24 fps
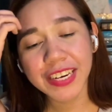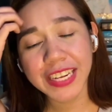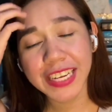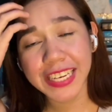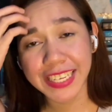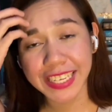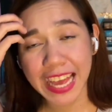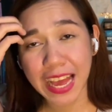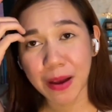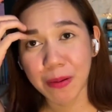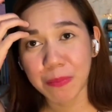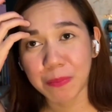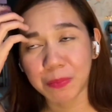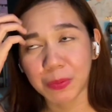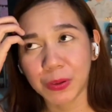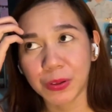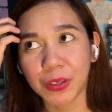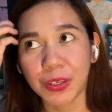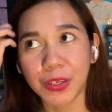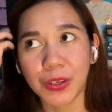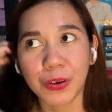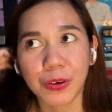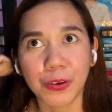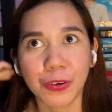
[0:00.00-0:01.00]
an example
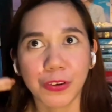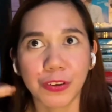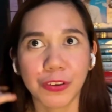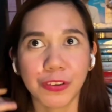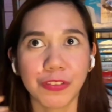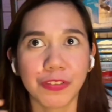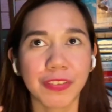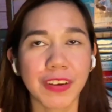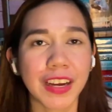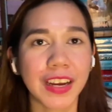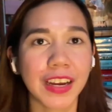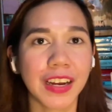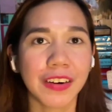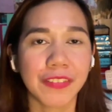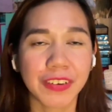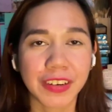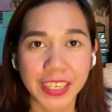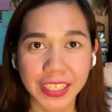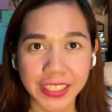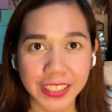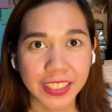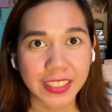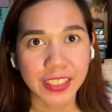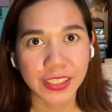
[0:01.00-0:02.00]
of
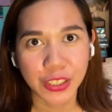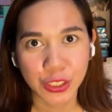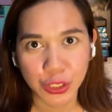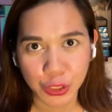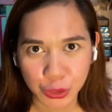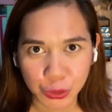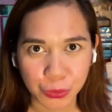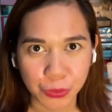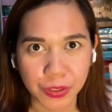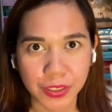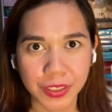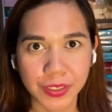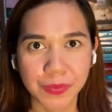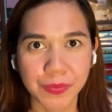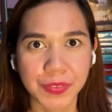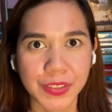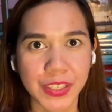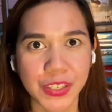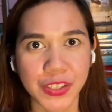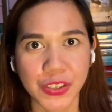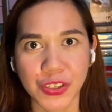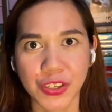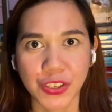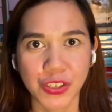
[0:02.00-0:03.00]
related literature.
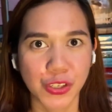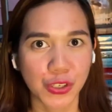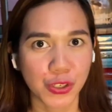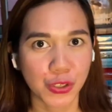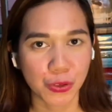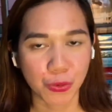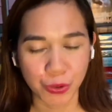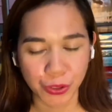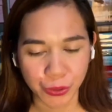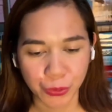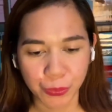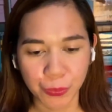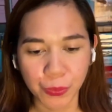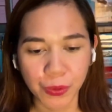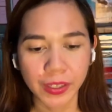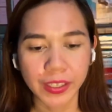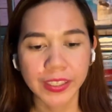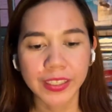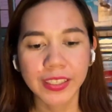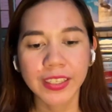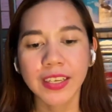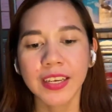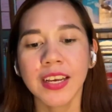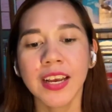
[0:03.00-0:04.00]
This is just a short
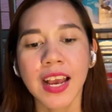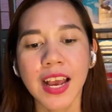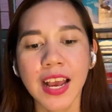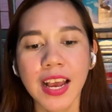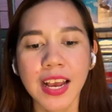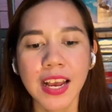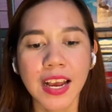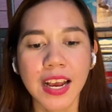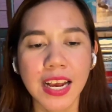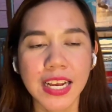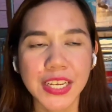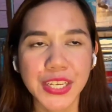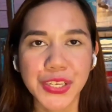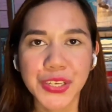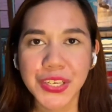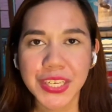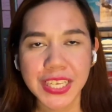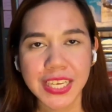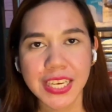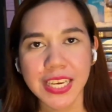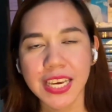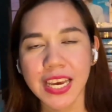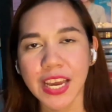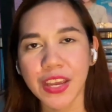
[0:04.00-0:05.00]
one. As you
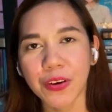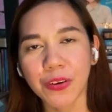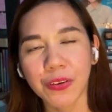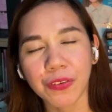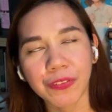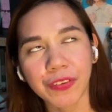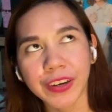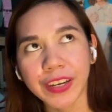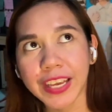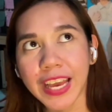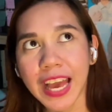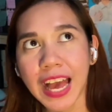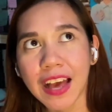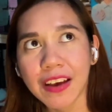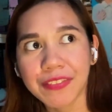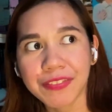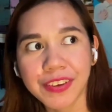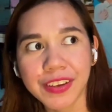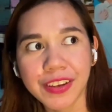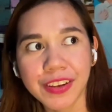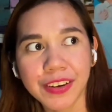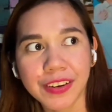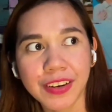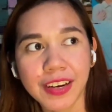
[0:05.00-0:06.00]
see, I already have
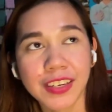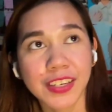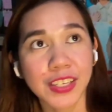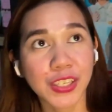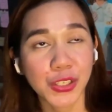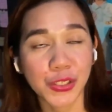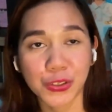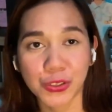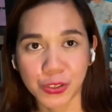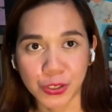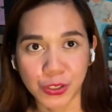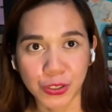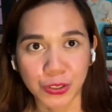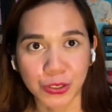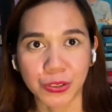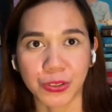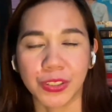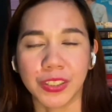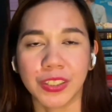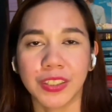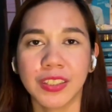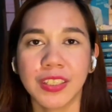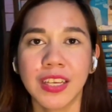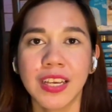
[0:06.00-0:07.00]
here an
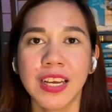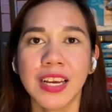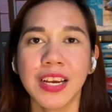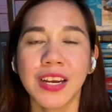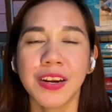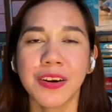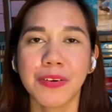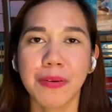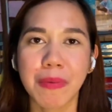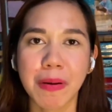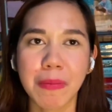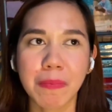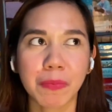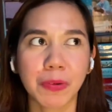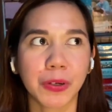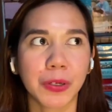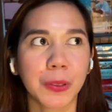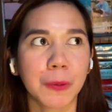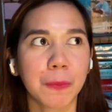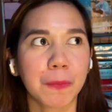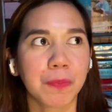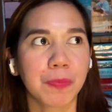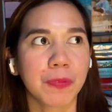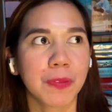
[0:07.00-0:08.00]
introduction.
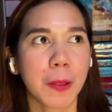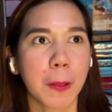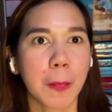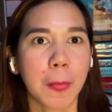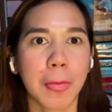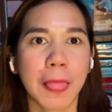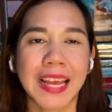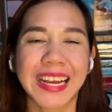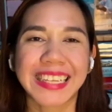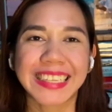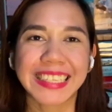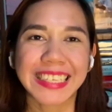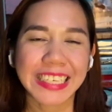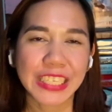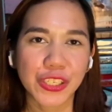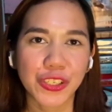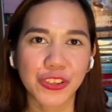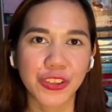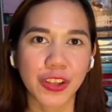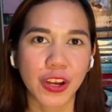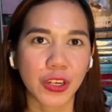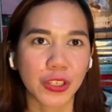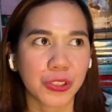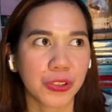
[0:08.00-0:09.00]
Remember, the
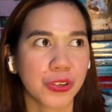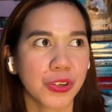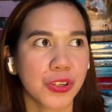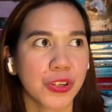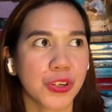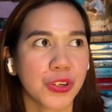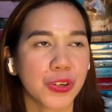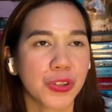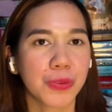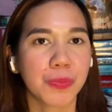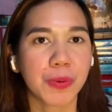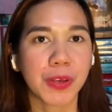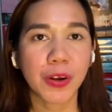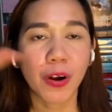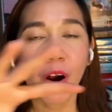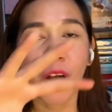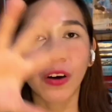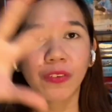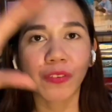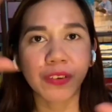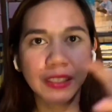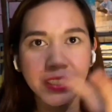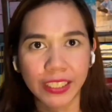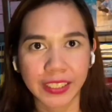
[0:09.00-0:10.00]
introduction should be
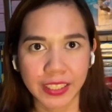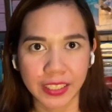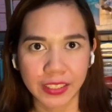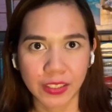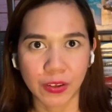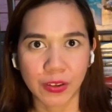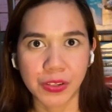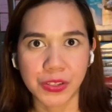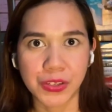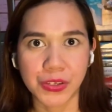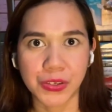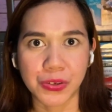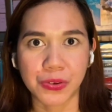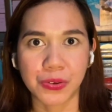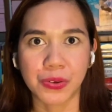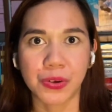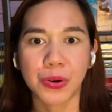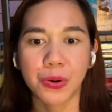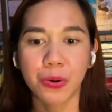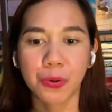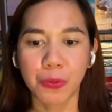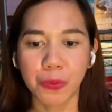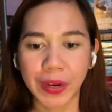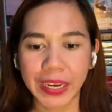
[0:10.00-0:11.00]
correlated also
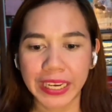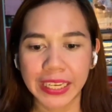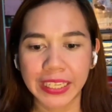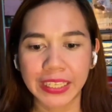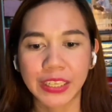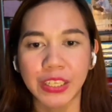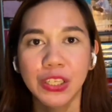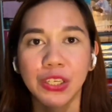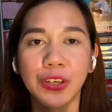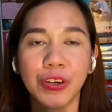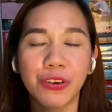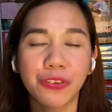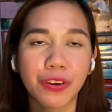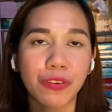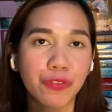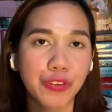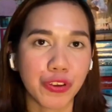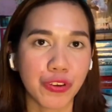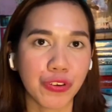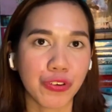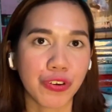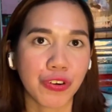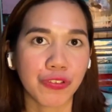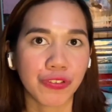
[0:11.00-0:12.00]
with your
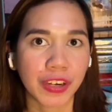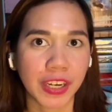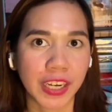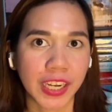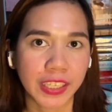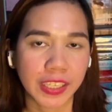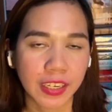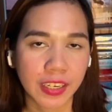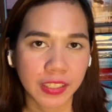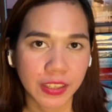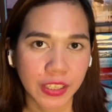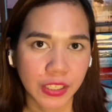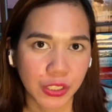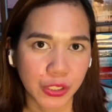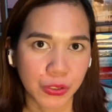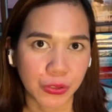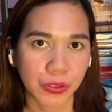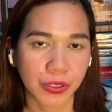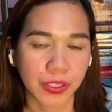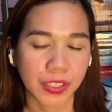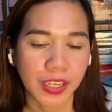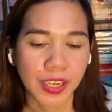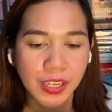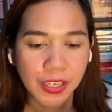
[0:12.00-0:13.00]
review of related
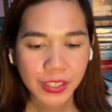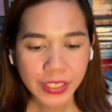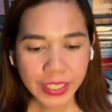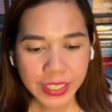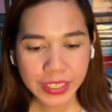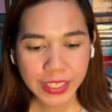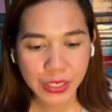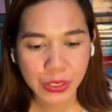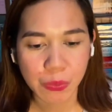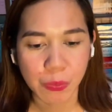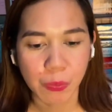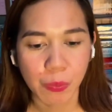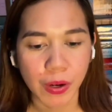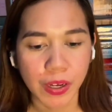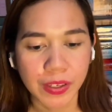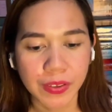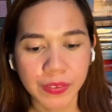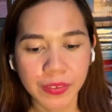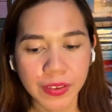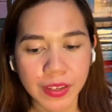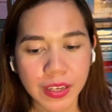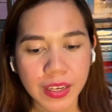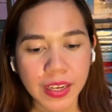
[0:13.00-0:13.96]
literature. Look at this one.